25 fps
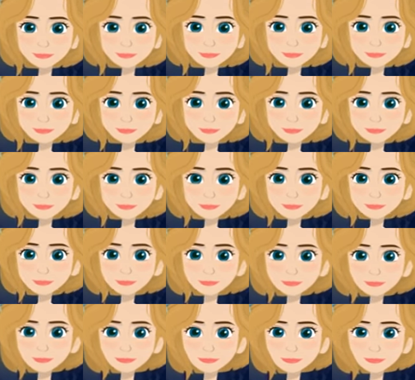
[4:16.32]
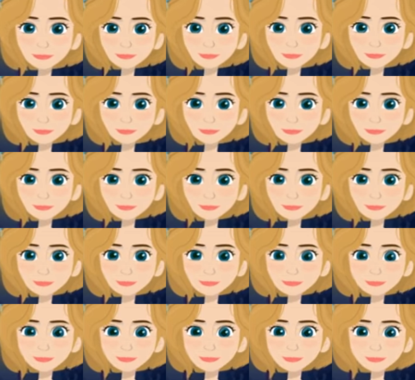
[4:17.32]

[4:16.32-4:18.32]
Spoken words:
Nobody speaks.